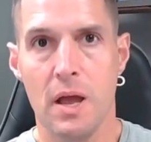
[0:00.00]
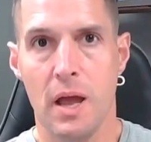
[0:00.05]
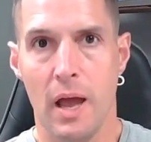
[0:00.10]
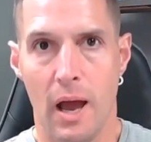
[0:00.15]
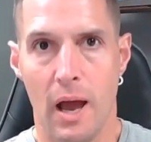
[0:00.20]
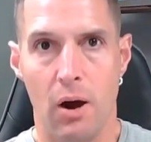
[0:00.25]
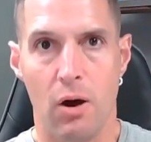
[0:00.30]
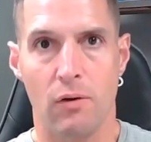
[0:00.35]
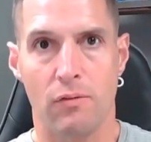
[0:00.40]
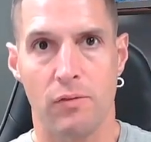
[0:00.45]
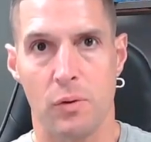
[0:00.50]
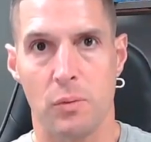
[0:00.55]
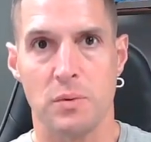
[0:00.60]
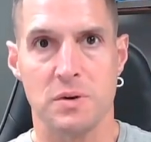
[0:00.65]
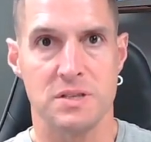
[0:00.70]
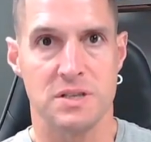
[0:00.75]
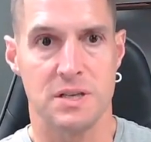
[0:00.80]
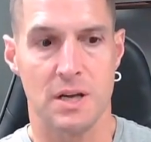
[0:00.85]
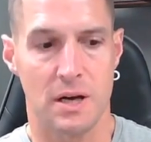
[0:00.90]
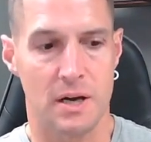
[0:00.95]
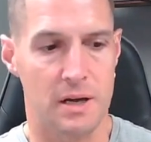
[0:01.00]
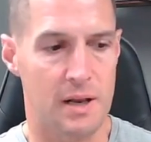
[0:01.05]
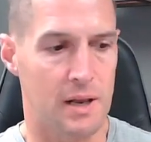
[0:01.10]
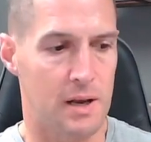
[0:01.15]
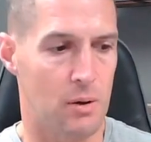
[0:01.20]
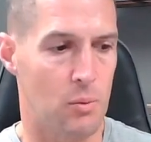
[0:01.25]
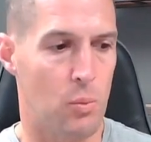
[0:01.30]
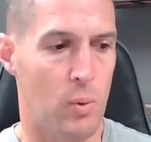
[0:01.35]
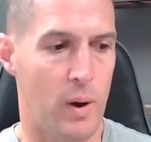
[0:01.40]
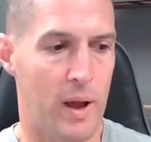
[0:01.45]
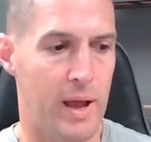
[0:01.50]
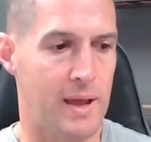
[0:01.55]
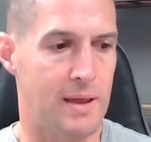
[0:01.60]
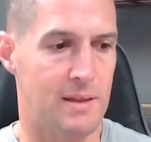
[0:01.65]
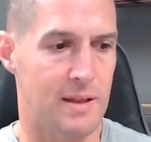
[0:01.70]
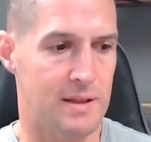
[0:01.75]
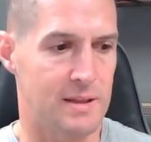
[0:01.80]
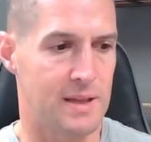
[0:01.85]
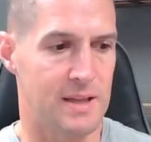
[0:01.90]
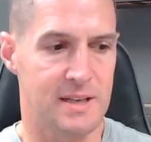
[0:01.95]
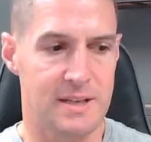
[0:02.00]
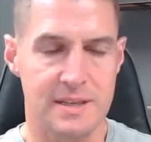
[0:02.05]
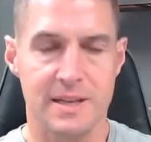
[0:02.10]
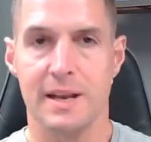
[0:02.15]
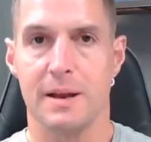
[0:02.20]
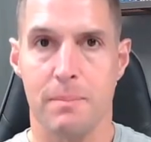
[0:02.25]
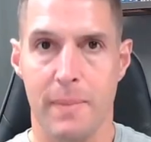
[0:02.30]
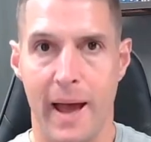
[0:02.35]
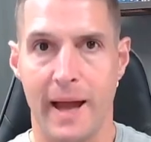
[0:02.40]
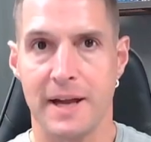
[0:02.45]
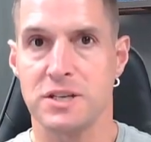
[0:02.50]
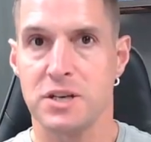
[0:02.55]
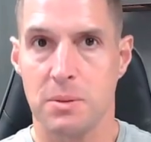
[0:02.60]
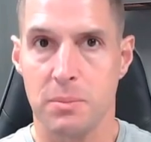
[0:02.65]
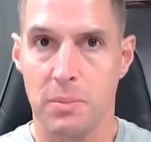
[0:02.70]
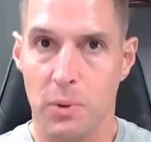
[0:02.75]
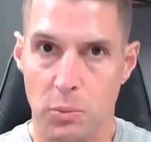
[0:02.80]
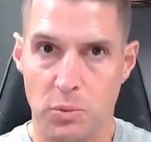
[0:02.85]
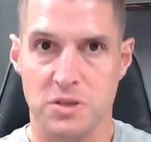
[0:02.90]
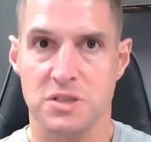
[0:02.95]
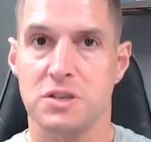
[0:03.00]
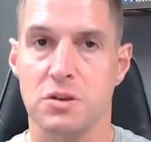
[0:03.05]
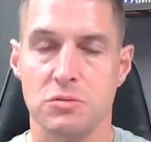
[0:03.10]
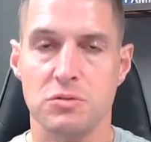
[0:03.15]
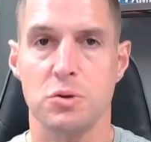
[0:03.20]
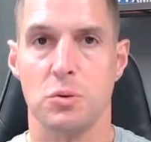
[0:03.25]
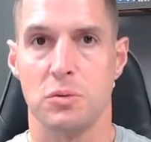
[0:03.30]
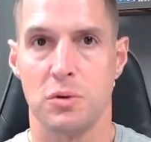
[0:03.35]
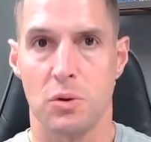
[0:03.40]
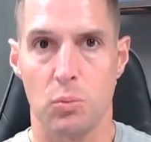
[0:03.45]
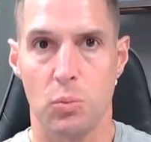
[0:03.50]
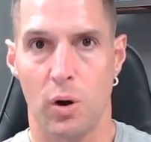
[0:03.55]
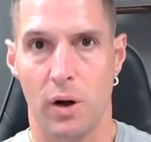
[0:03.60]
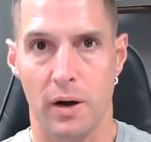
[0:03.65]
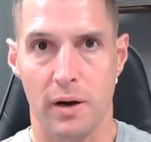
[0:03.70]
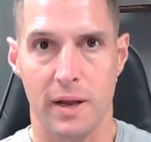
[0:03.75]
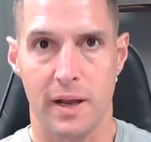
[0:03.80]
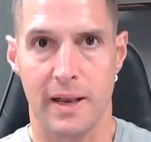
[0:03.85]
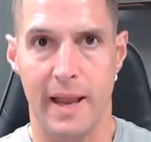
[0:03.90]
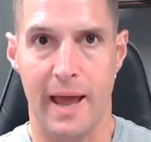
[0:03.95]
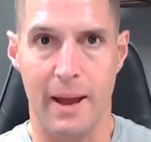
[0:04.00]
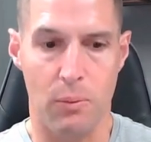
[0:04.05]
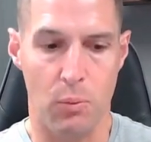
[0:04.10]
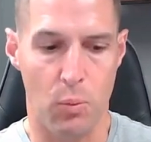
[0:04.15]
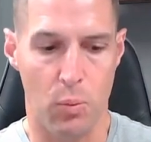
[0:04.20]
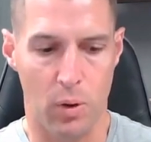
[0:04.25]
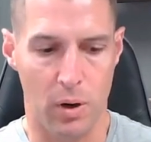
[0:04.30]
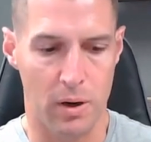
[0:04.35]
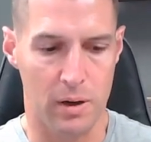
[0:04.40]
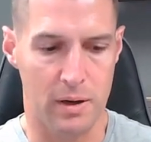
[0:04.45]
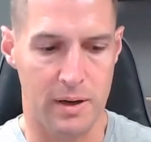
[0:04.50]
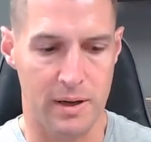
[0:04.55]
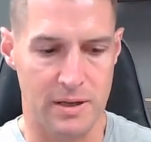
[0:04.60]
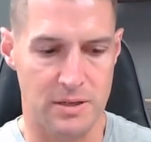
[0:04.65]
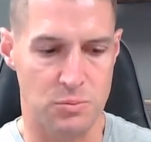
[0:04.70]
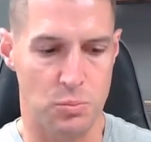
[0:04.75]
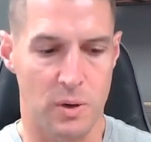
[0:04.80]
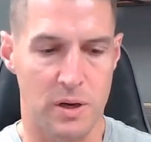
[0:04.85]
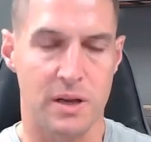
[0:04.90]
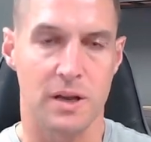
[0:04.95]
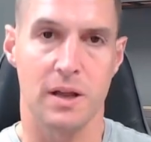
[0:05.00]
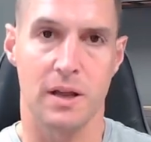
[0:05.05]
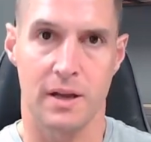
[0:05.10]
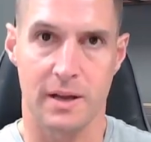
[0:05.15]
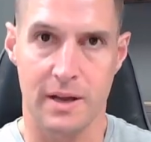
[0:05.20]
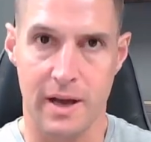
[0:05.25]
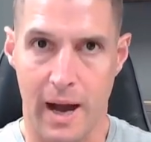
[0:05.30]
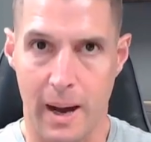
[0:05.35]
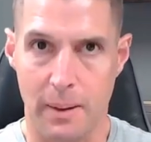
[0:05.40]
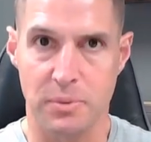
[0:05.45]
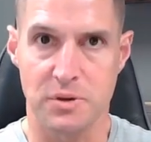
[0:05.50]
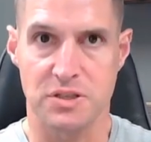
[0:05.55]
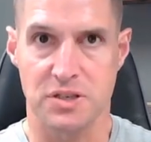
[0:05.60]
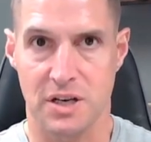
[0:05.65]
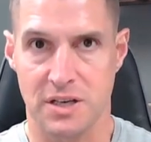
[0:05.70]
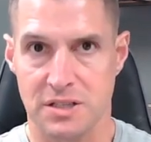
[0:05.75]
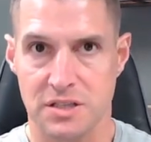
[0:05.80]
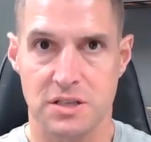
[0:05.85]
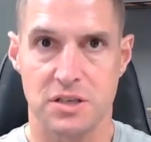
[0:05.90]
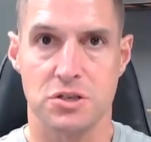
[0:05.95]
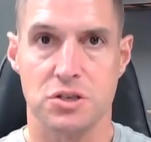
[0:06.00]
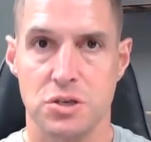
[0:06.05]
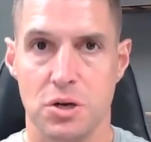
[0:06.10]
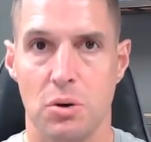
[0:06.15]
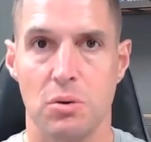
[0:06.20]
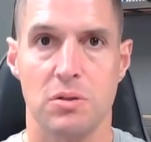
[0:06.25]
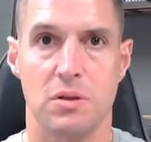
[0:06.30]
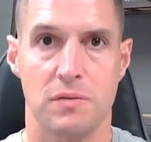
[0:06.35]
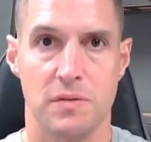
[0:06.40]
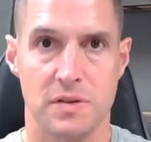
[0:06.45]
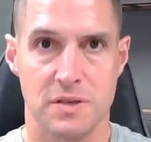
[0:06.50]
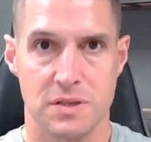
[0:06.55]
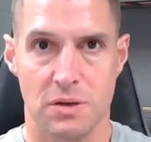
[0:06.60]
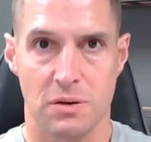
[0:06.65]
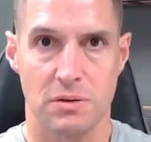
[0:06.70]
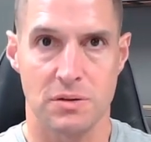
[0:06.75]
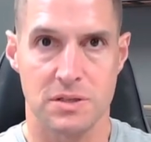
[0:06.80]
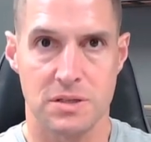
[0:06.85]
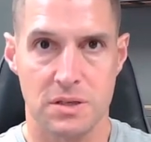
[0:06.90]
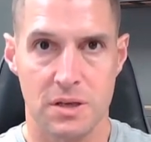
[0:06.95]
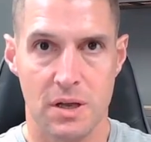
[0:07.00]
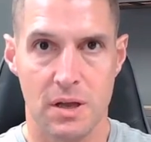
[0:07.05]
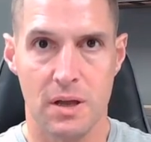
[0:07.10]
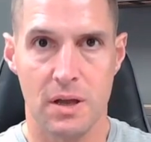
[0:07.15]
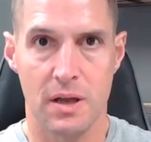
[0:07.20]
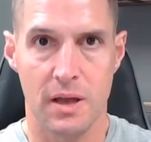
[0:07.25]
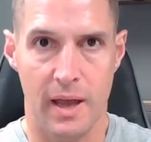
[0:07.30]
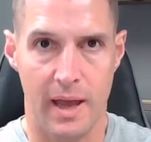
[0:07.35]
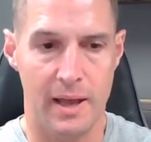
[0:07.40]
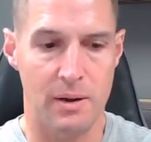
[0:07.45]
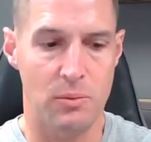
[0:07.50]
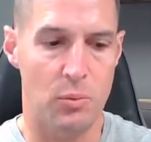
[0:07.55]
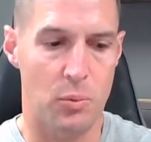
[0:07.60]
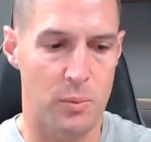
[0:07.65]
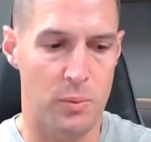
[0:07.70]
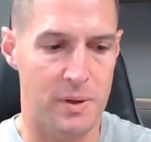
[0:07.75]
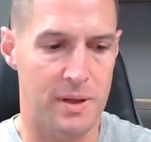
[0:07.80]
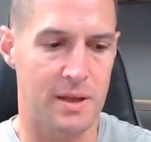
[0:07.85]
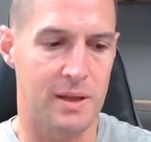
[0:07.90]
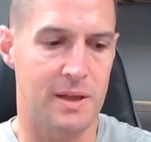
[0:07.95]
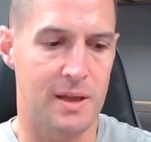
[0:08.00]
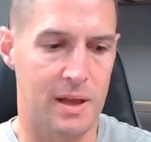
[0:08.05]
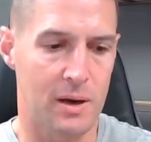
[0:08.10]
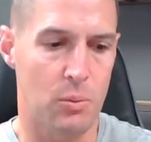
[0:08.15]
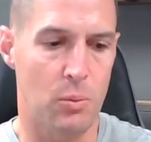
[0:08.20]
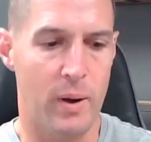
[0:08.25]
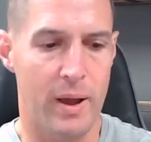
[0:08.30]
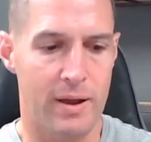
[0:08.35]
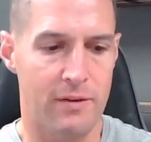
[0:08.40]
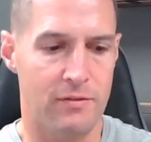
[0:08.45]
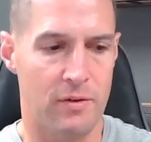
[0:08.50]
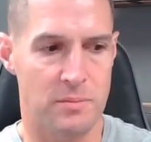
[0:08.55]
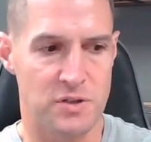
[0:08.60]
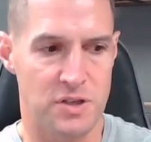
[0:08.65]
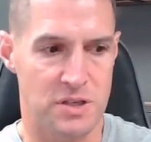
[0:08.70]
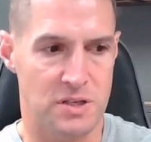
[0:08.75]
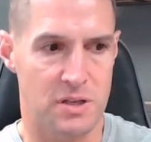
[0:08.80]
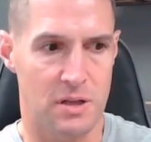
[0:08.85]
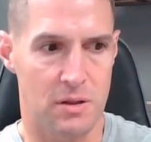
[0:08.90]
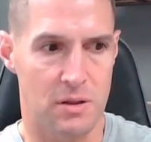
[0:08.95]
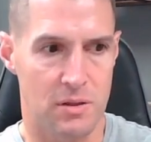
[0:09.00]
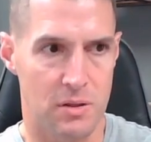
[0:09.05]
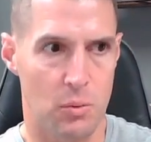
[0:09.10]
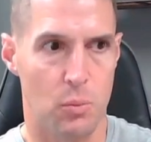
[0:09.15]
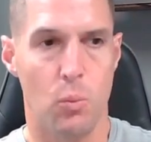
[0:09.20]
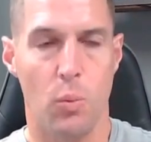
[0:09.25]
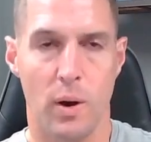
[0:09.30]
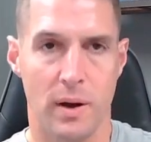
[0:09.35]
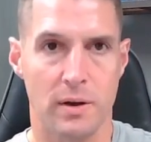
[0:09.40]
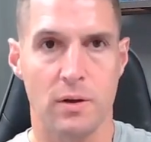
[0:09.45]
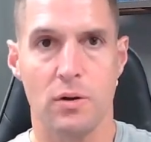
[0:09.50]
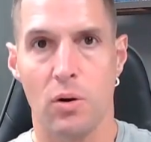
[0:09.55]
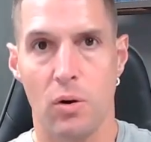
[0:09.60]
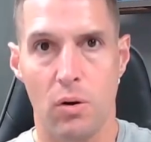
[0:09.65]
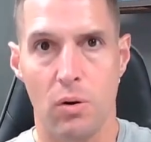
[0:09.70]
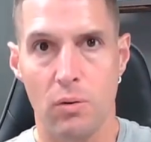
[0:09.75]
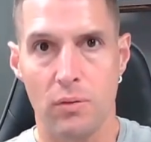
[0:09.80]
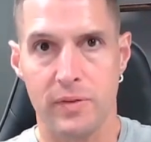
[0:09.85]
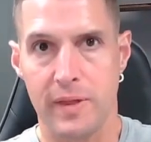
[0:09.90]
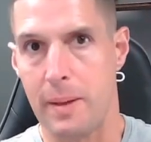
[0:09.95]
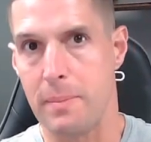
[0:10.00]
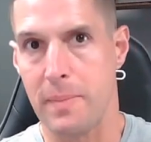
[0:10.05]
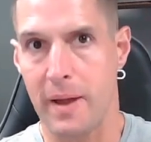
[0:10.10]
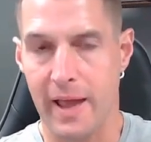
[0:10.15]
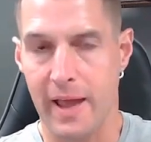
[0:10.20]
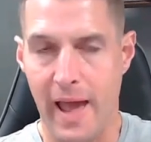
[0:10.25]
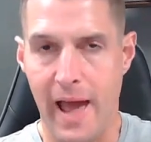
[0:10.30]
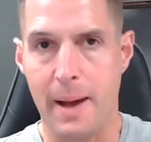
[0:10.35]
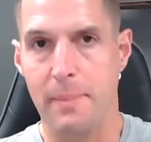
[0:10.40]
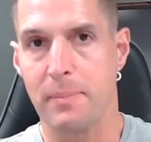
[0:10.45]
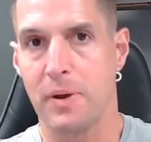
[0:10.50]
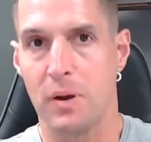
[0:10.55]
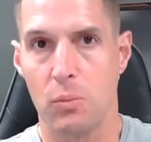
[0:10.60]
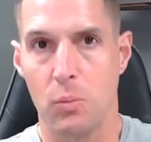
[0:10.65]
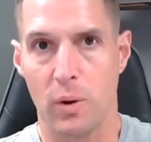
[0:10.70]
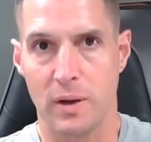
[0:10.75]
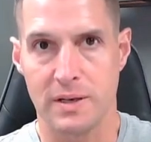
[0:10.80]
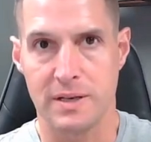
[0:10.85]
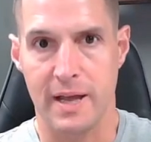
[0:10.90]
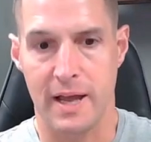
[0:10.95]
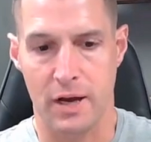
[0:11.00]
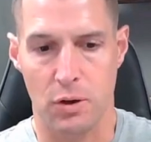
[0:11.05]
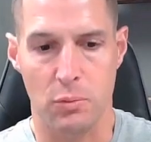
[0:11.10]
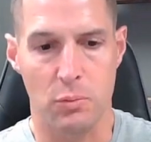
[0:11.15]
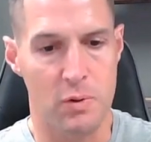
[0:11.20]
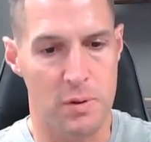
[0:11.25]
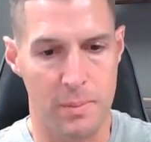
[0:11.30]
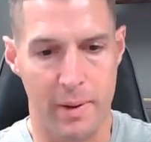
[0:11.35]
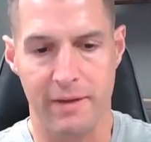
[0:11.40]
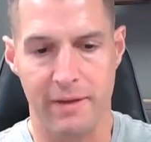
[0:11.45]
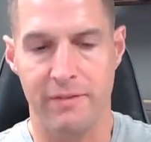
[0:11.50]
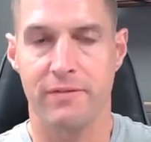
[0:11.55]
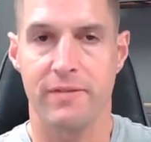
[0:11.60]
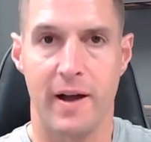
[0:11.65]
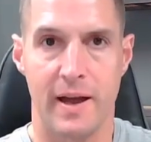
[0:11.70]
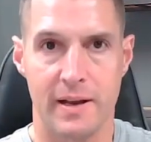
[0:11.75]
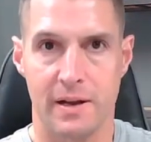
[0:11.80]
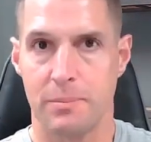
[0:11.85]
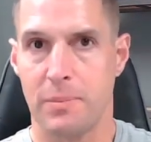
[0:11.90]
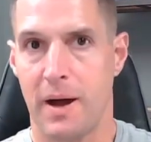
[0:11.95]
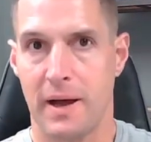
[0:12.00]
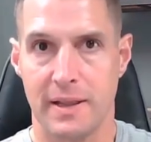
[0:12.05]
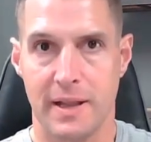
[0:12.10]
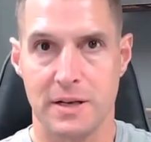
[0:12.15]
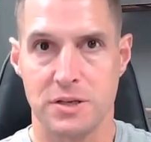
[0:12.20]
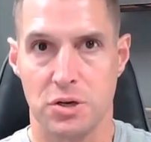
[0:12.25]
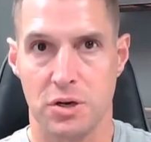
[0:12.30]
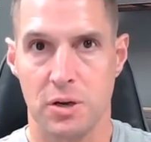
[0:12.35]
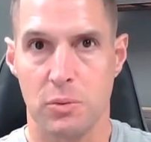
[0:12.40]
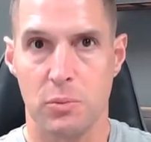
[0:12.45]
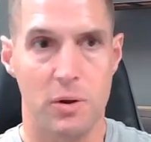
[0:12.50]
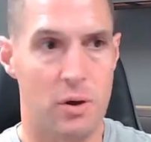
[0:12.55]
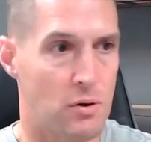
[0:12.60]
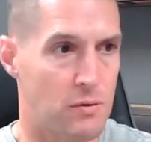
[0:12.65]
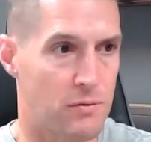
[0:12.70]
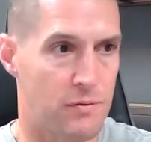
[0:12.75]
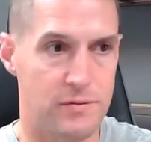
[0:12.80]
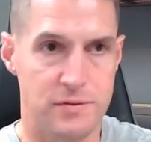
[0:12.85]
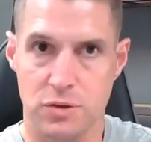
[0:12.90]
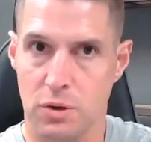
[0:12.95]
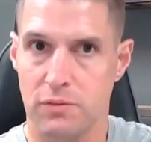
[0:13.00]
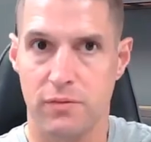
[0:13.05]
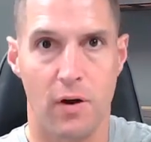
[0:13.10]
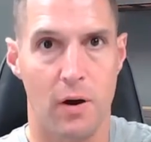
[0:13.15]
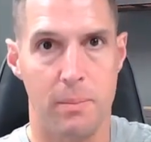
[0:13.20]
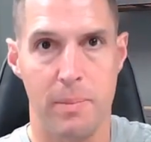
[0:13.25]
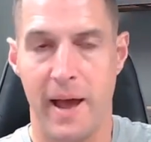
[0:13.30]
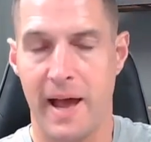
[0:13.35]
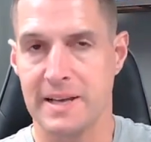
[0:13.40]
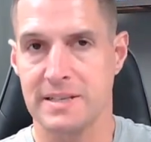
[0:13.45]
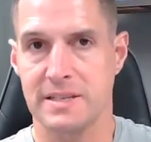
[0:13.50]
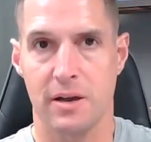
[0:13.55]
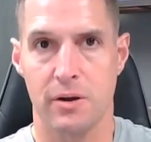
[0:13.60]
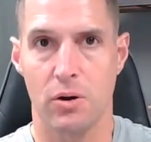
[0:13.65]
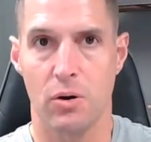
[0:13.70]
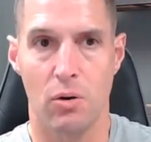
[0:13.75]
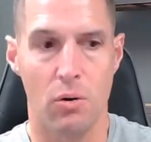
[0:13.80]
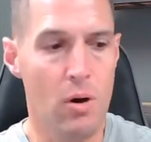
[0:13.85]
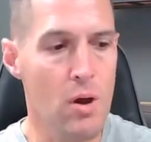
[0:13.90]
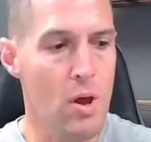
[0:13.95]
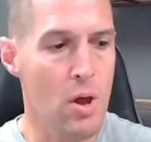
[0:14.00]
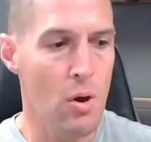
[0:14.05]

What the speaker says: However, it was done in a way that didn't match it, but we're still doing the work. And that work is what accomplished us to show the results. And when we can get away from just the one goal that may happen in one day, or we might find upon that journey, we go so far past that goal,